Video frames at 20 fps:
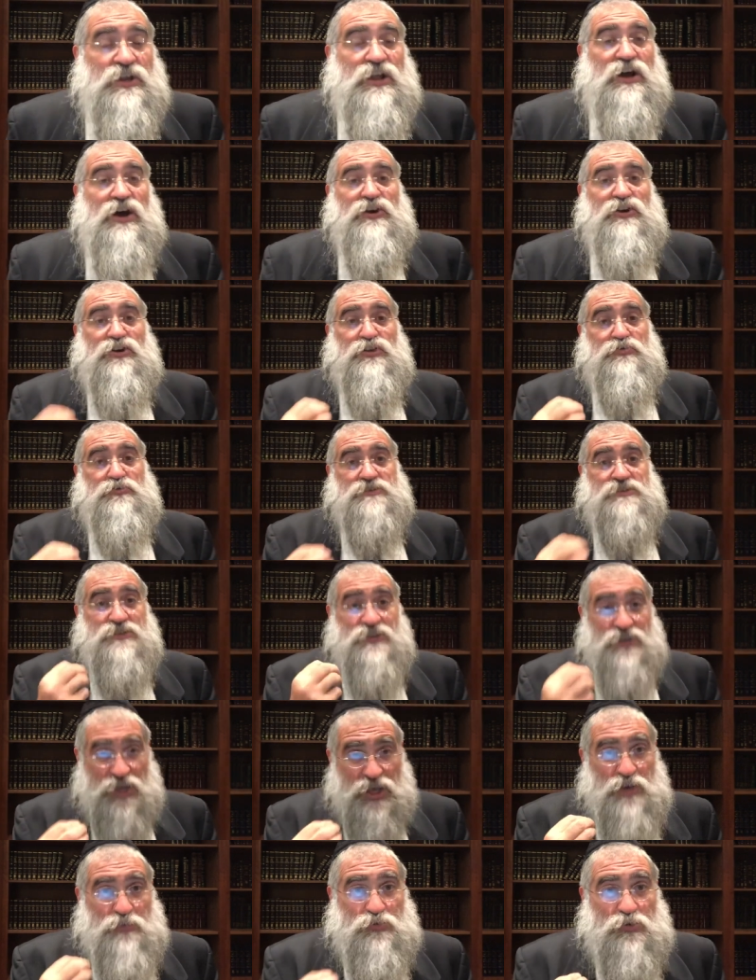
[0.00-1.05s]
In other words, in
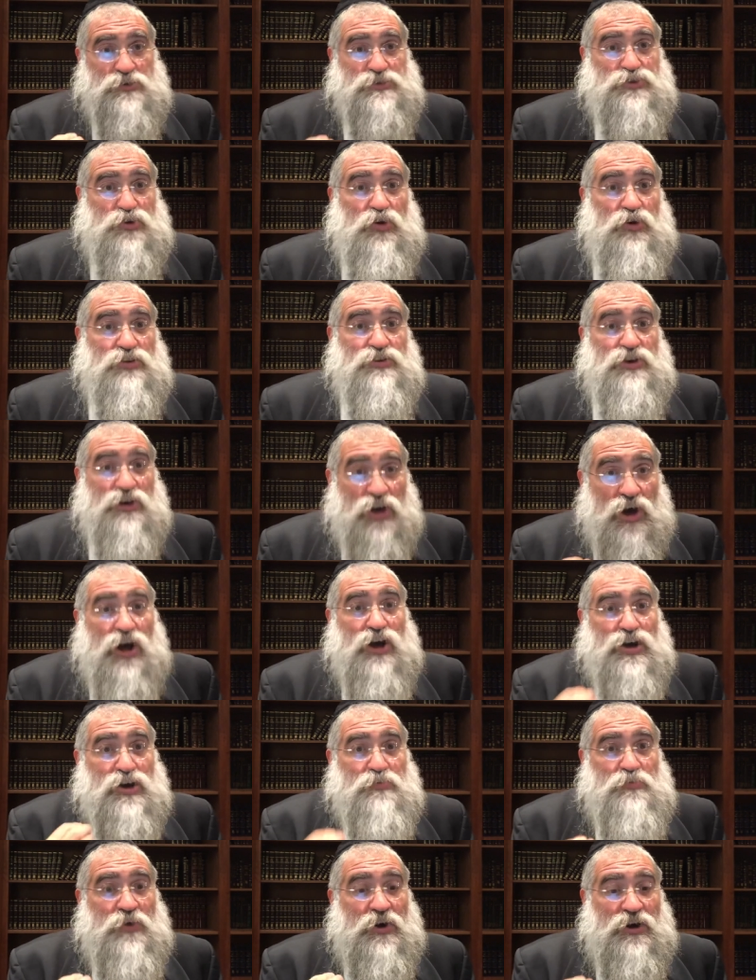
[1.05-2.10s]
Hebrew, it's called
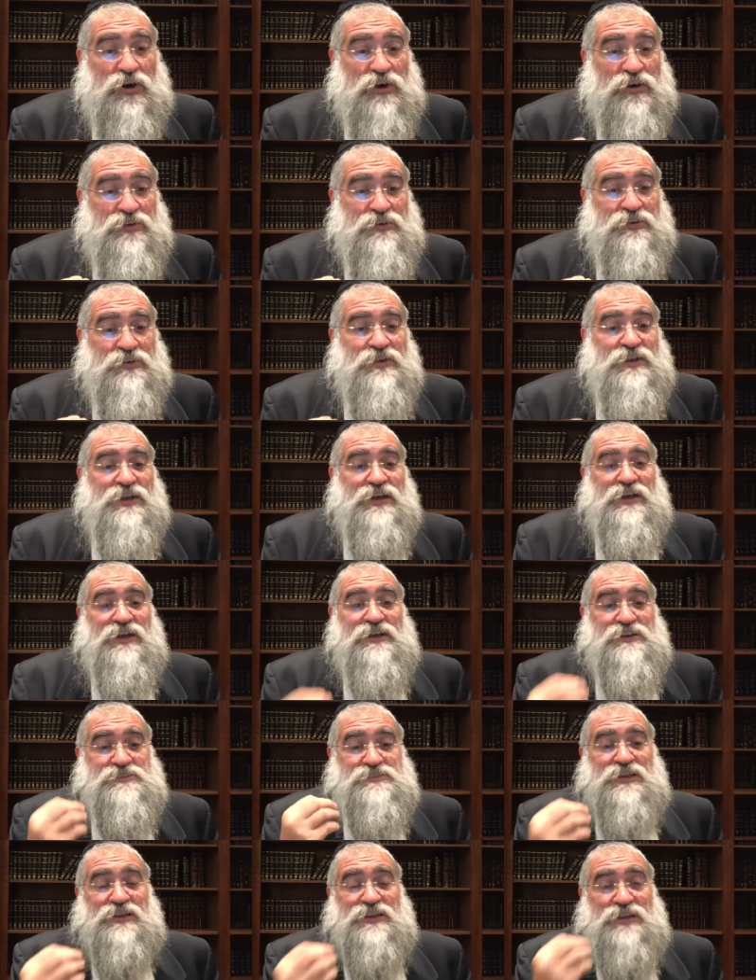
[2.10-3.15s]
chachma,
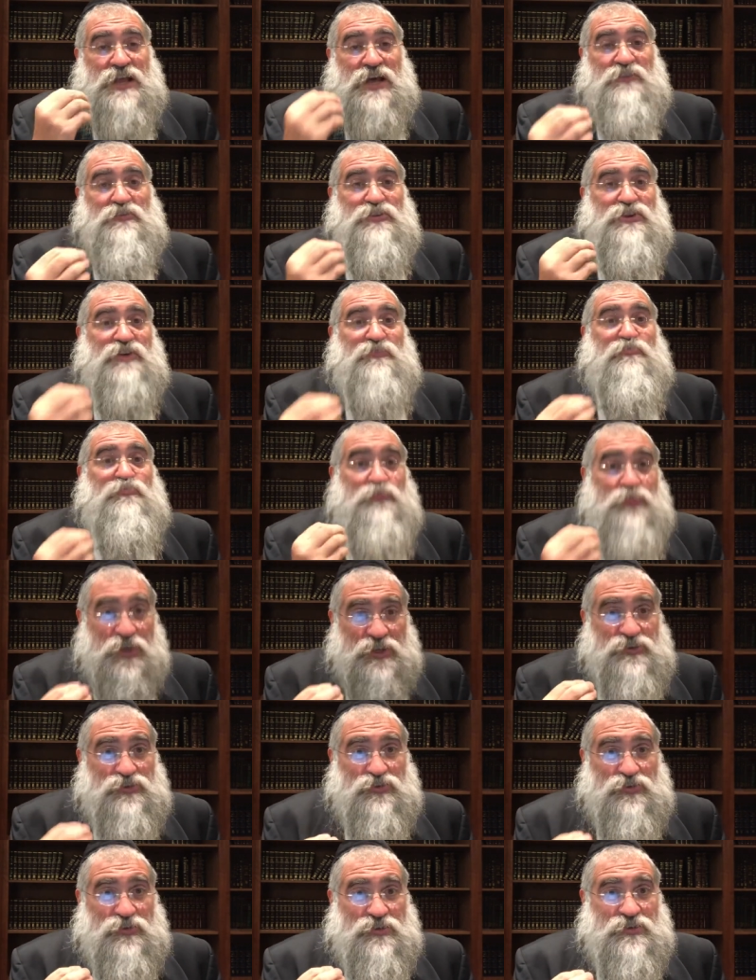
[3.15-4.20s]
is the level of
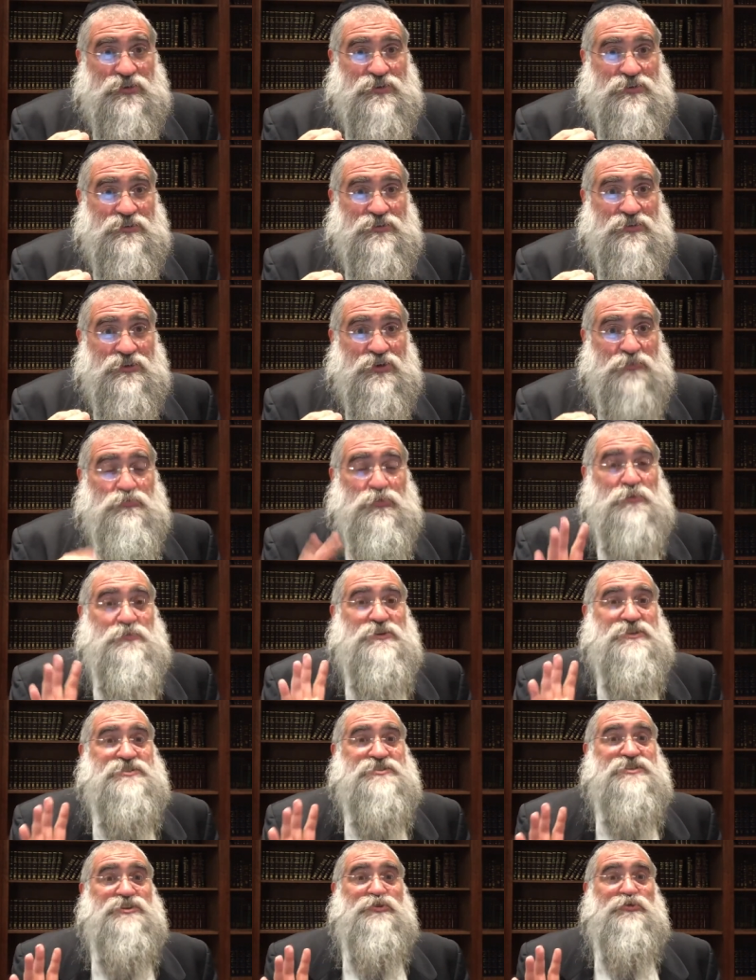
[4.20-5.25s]
bittul
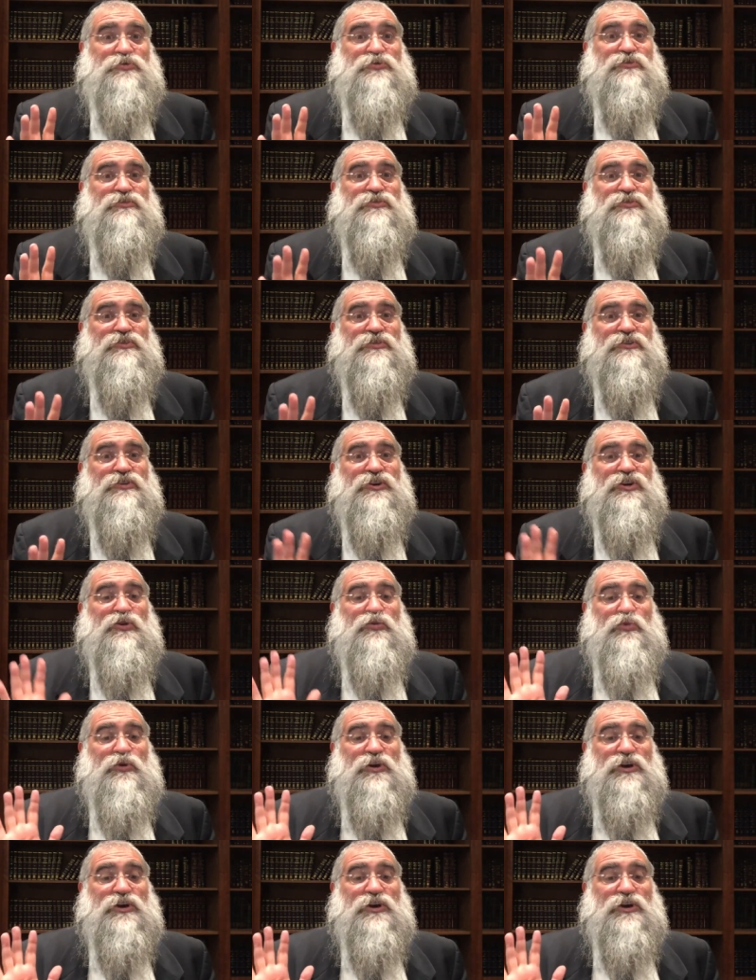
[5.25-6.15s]
b'metziut, where